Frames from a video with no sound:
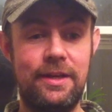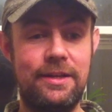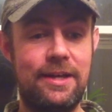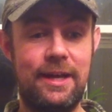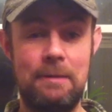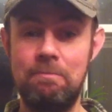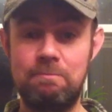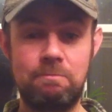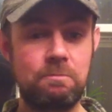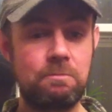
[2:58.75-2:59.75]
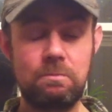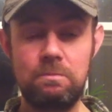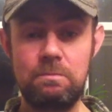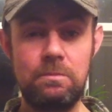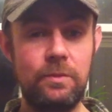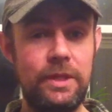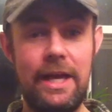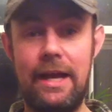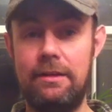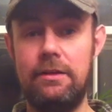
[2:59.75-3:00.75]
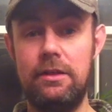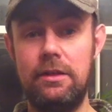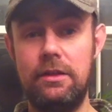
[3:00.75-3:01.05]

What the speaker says: But, yeah.